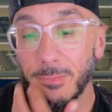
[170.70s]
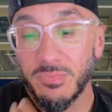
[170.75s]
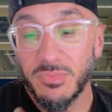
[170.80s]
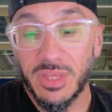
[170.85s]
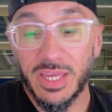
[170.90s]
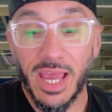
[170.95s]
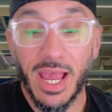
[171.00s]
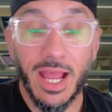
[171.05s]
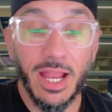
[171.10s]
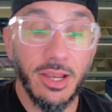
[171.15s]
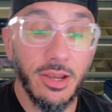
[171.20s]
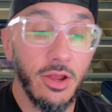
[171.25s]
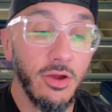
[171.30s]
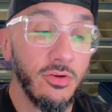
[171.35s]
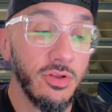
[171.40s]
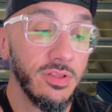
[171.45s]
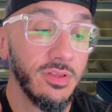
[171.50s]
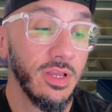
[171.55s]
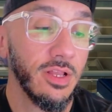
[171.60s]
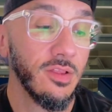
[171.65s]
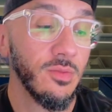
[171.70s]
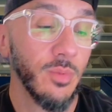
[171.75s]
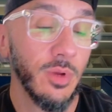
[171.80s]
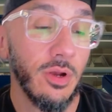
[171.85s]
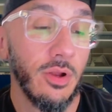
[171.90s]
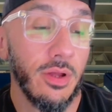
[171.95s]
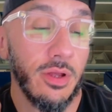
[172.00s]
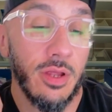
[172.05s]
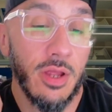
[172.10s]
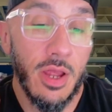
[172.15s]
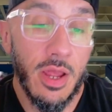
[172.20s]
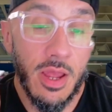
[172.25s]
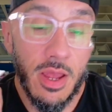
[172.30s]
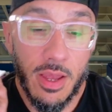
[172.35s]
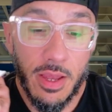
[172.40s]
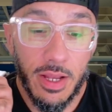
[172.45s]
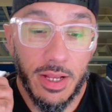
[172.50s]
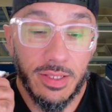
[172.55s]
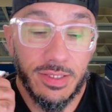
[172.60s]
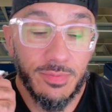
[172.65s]
yeah, no, it's been a
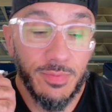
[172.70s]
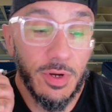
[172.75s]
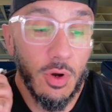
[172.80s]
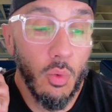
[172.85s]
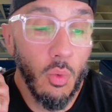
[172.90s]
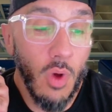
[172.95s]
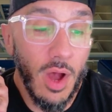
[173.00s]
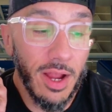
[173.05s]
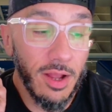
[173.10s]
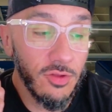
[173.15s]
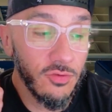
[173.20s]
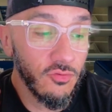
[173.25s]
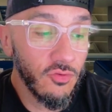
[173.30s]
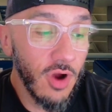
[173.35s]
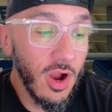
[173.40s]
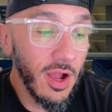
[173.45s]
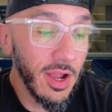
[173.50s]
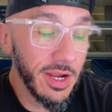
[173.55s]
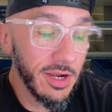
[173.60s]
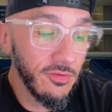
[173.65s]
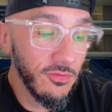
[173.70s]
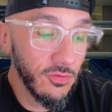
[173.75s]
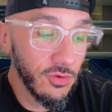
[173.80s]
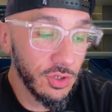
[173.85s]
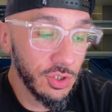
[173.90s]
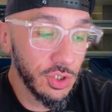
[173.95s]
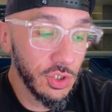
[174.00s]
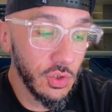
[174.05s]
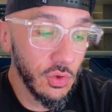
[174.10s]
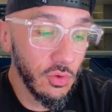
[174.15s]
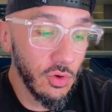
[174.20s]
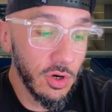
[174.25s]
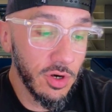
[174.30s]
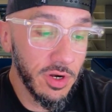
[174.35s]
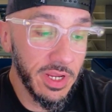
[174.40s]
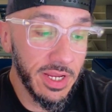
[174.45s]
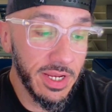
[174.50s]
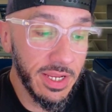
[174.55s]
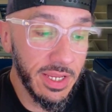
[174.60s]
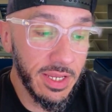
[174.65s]
wild ride for sure
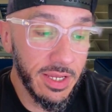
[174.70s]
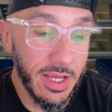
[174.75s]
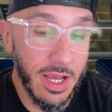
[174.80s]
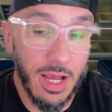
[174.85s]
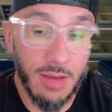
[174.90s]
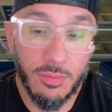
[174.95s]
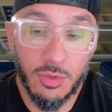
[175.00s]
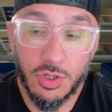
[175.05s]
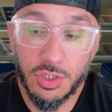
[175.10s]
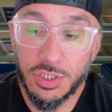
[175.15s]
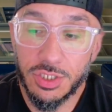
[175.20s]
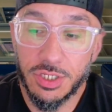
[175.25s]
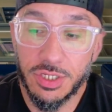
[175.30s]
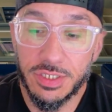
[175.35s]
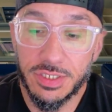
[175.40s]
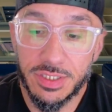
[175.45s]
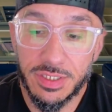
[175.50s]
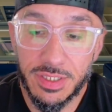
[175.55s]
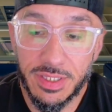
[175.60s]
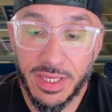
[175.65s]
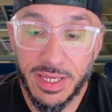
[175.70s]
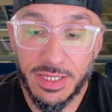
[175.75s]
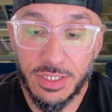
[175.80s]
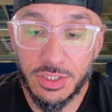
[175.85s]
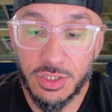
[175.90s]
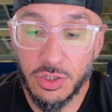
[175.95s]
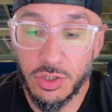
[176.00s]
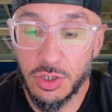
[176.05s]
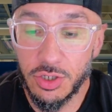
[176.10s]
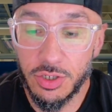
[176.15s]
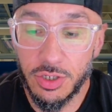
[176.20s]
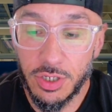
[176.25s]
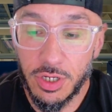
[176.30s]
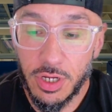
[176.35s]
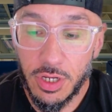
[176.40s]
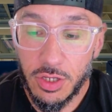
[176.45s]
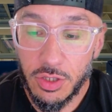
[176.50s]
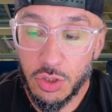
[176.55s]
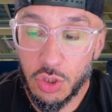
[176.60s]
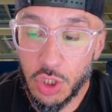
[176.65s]
in e-commerce, because things are
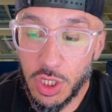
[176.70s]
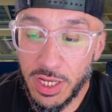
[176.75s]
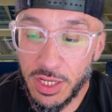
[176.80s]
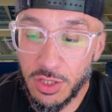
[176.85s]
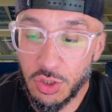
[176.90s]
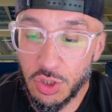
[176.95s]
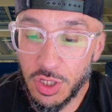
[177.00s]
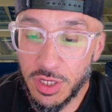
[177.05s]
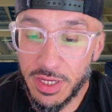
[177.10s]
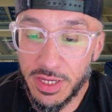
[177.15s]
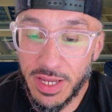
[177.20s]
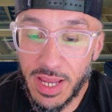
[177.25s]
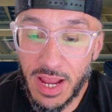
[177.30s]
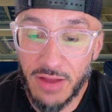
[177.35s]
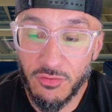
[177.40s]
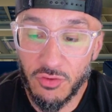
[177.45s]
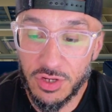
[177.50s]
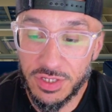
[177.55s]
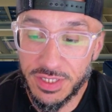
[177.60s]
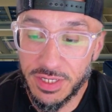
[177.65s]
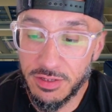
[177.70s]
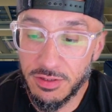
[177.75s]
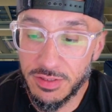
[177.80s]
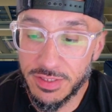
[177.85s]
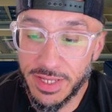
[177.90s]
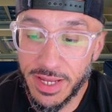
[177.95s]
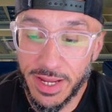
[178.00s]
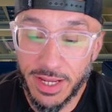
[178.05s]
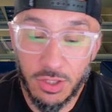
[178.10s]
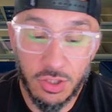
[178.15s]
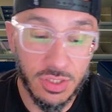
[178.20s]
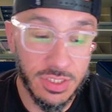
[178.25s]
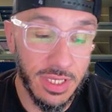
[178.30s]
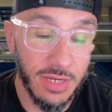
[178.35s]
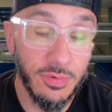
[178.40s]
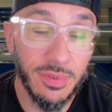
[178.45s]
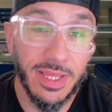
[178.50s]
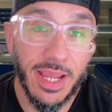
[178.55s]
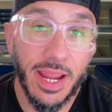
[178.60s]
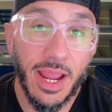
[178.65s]
changing every single day, just like
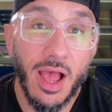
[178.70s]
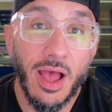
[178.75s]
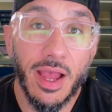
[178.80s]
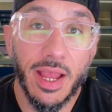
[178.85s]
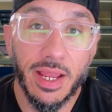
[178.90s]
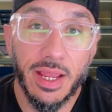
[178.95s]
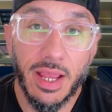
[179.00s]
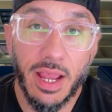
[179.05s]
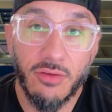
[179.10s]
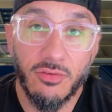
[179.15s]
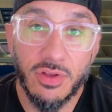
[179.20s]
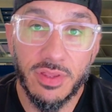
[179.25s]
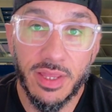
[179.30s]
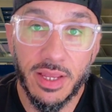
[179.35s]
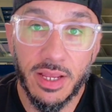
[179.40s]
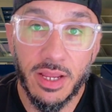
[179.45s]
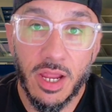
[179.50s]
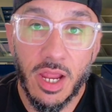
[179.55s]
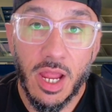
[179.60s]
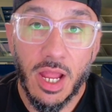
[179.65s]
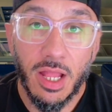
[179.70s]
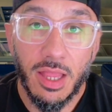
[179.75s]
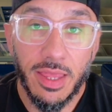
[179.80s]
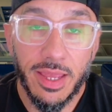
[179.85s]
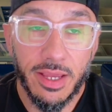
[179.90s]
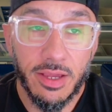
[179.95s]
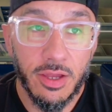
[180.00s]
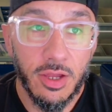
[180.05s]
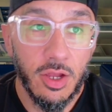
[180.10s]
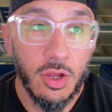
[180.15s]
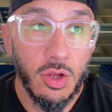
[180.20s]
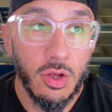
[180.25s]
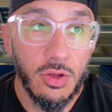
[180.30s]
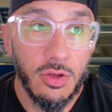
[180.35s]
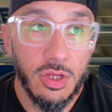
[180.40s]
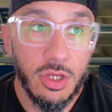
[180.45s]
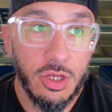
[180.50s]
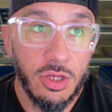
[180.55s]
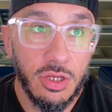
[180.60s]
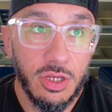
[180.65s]
with AI. Everything, like
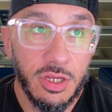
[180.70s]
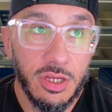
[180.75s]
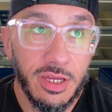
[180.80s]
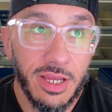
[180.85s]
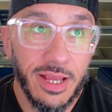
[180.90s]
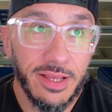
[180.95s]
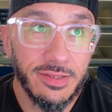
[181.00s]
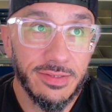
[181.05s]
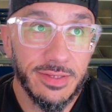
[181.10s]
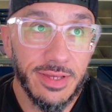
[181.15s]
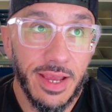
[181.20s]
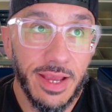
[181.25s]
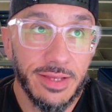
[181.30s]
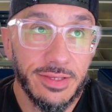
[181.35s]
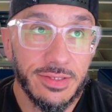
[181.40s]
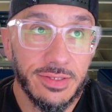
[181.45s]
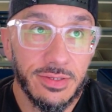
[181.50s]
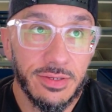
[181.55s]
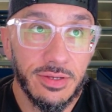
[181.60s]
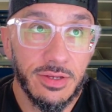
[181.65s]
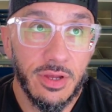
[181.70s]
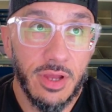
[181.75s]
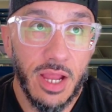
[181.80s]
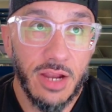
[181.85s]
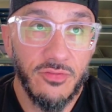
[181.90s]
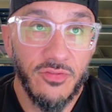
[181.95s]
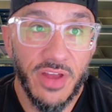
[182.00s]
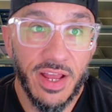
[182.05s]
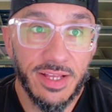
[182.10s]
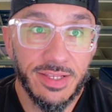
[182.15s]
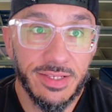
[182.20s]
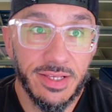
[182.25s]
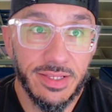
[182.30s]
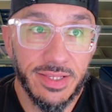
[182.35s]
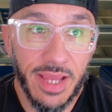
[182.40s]
as advanced as